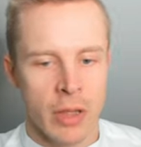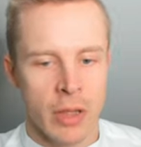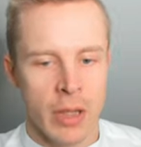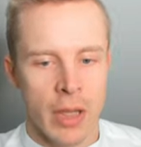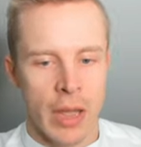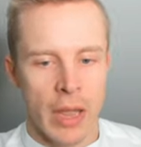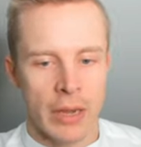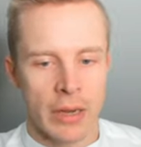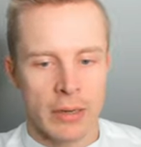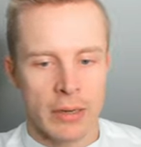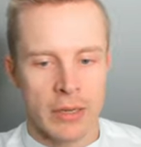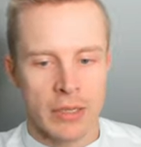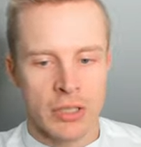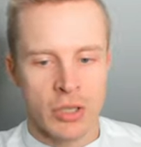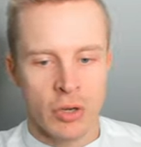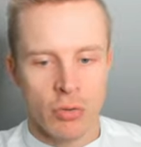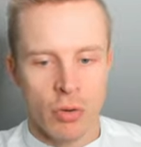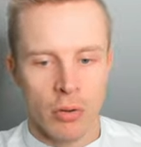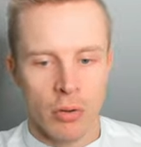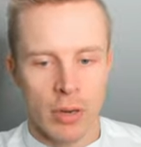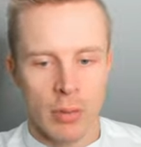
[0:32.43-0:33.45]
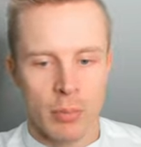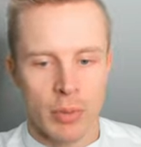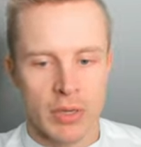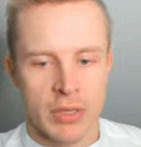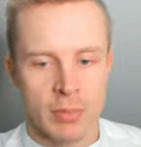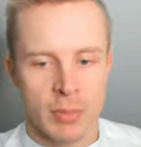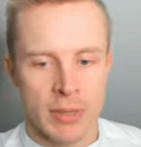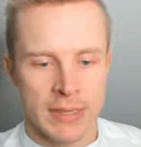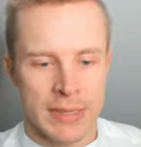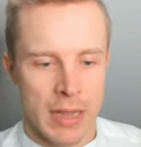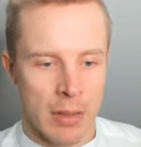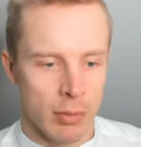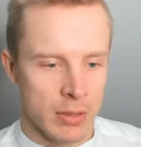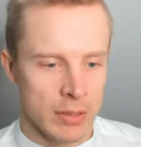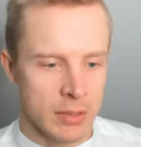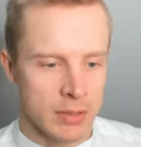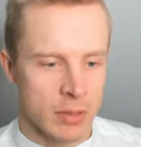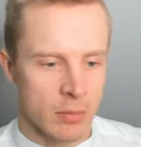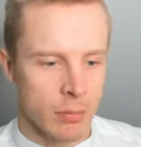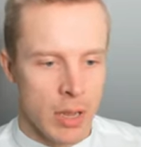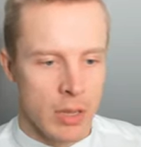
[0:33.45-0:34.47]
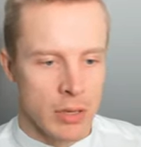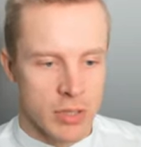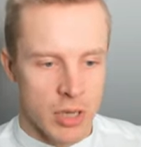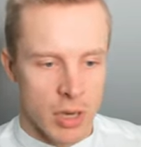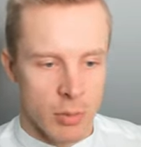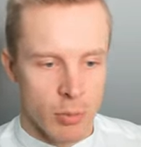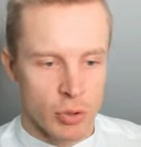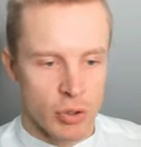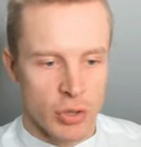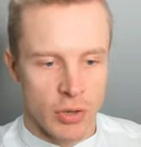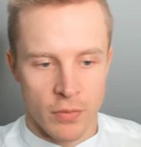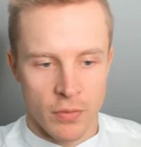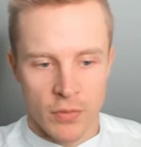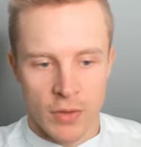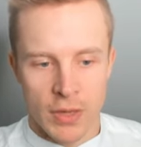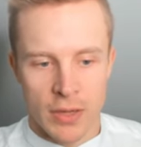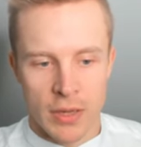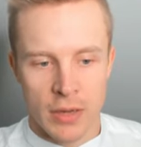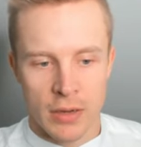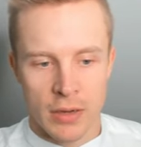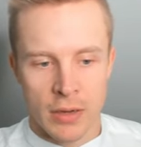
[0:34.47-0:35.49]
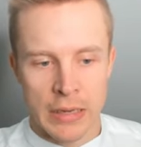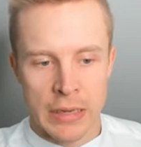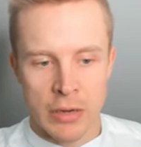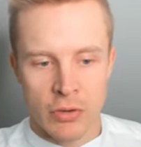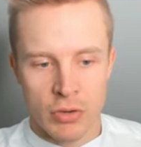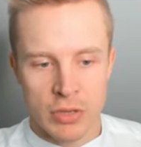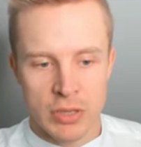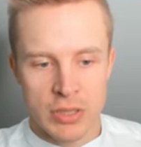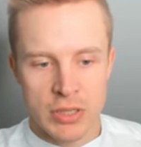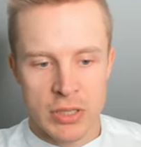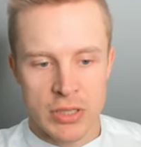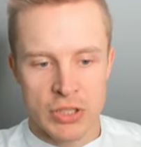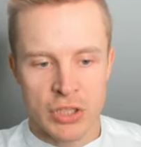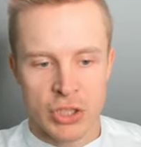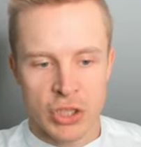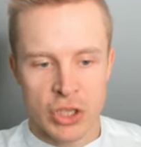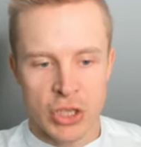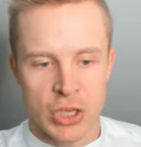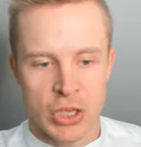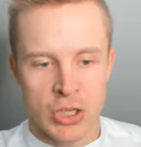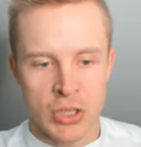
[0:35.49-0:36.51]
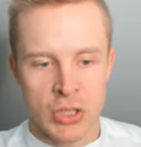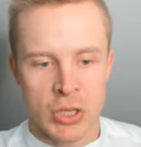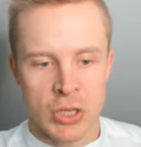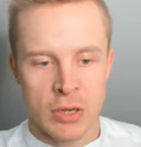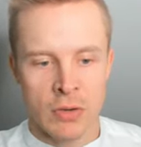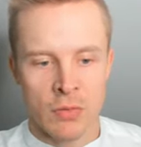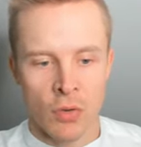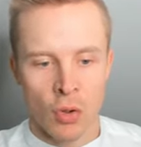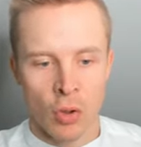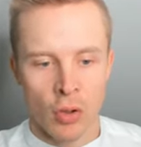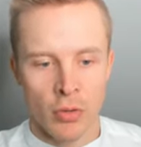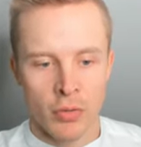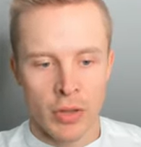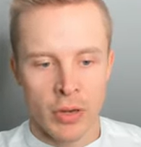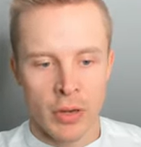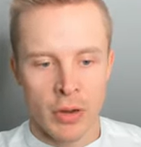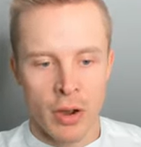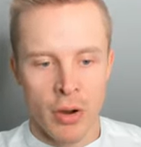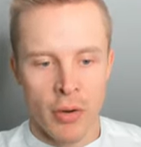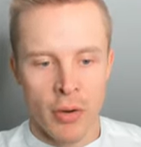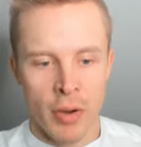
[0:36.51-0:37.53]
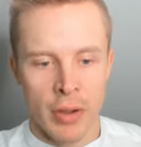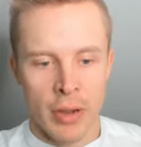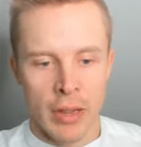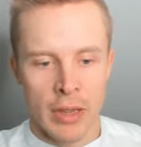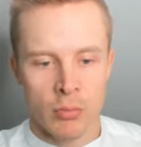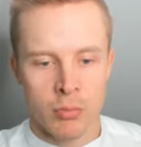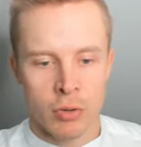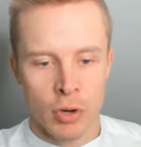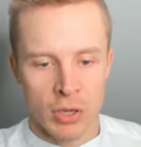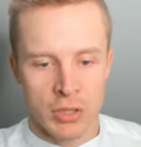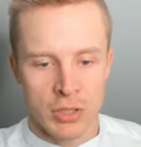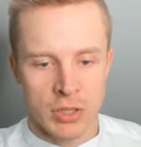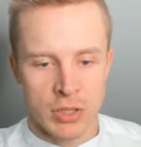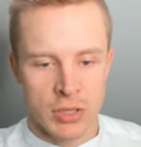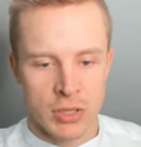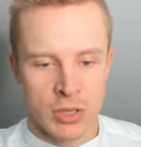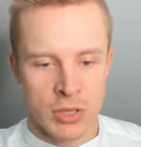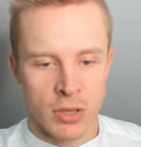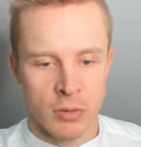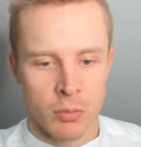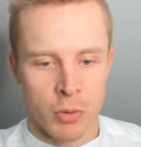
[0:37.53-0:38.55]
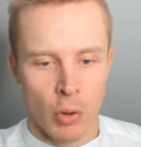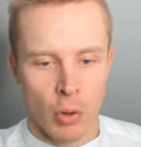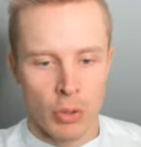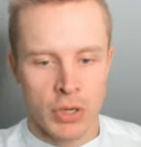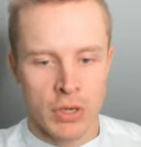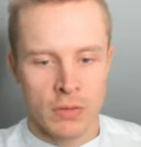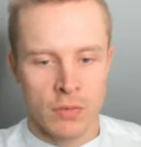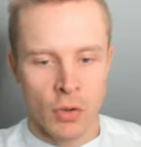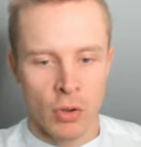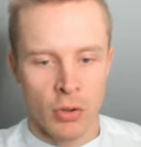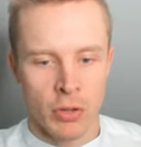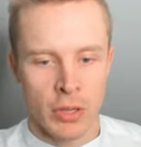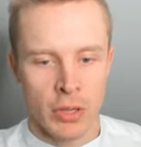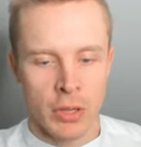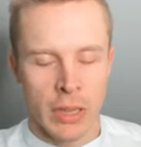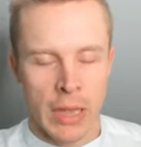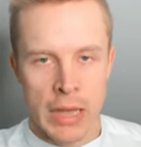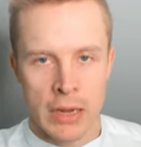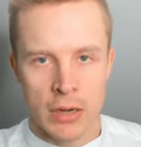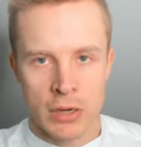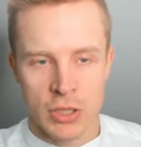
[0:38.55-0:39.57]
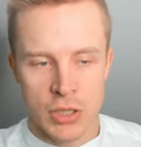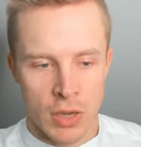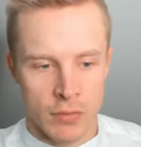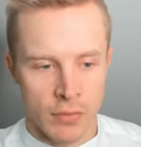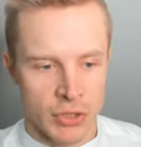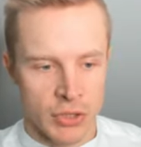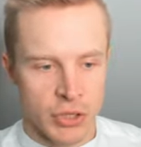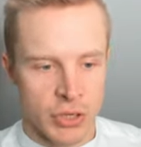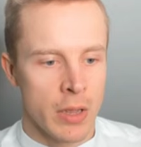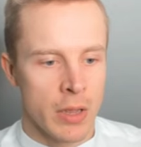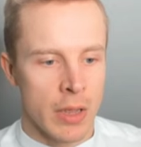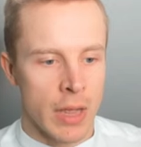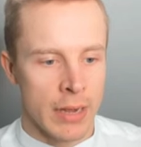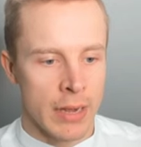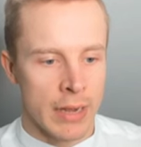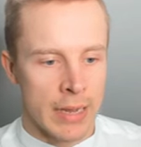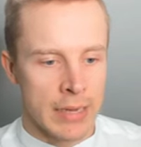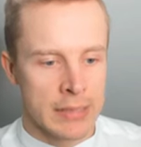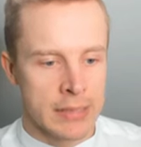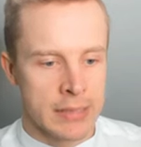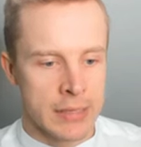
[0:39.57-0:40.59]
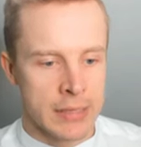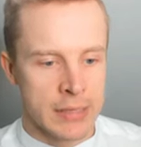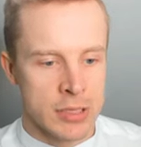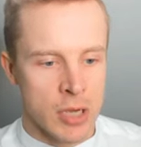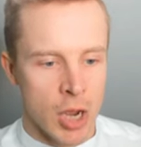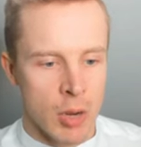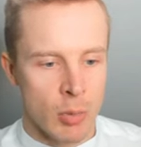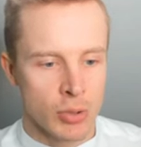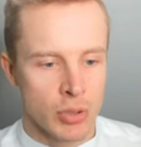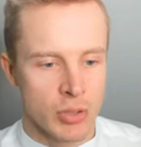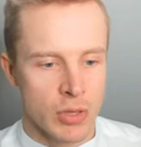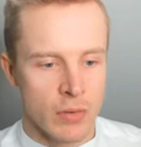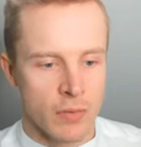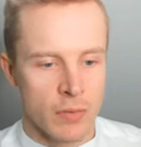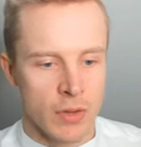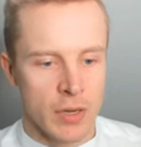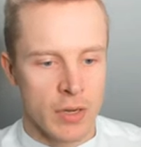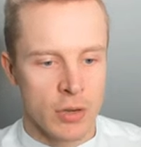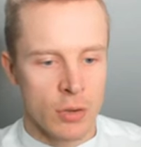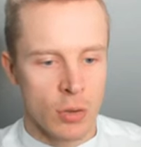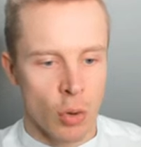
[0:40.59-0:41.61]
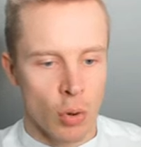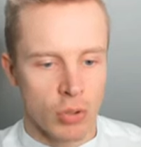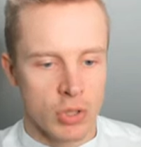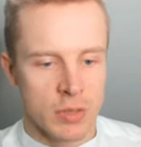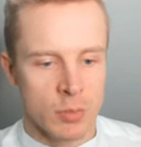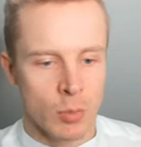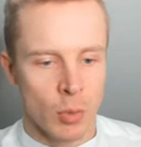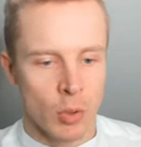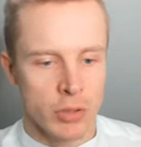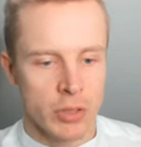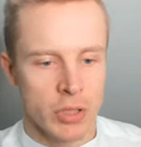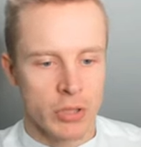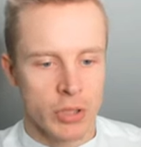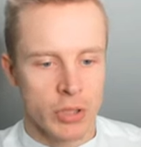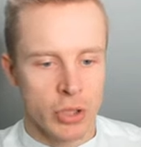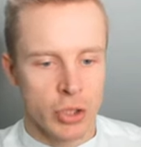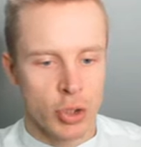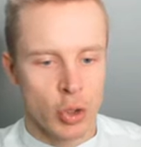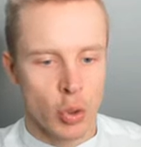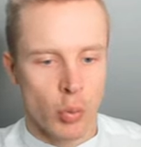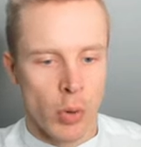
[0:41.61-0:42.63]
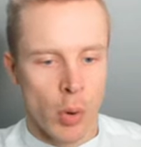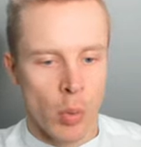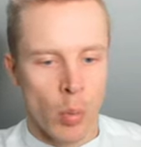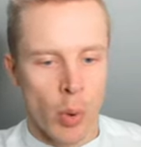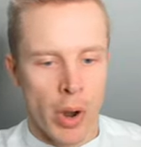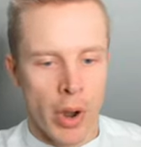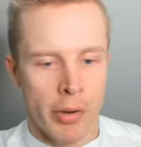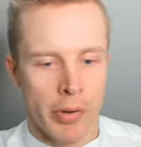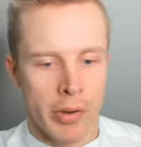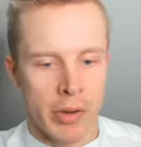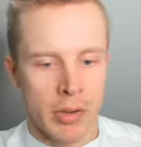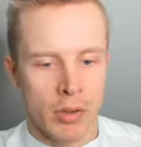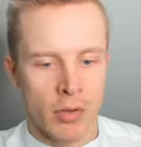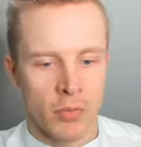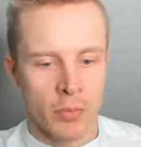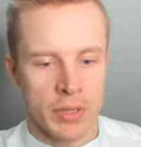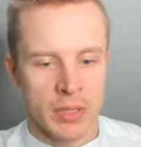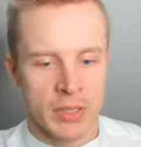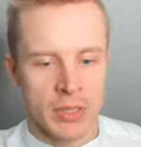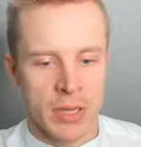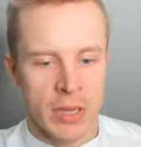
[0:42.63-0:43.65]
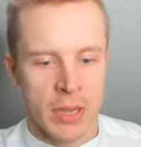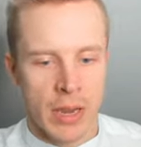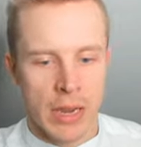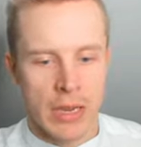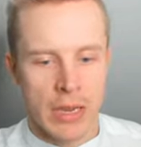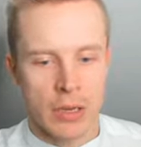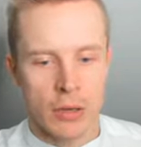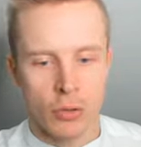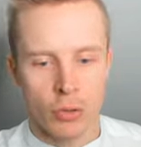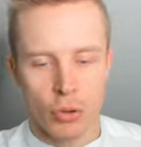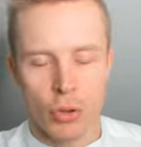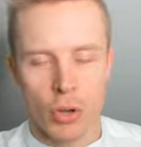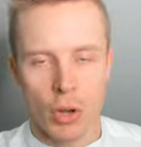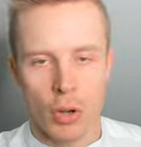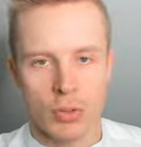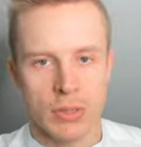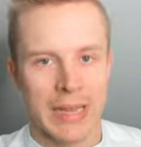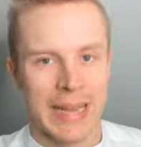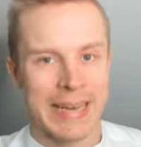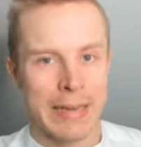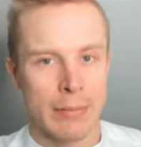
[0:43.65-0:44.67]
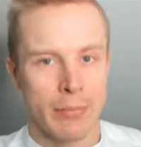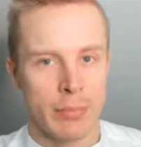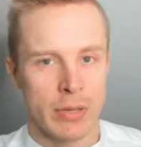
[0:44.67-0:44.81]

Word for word: and glycerolipid metabolism. Time-restricted feeding increases genes involved in RNA processing, protein folding, and autophagy. And lastly, time-restricted feeding causes multi-tissue rewiring of BCAA, glucose, and lipid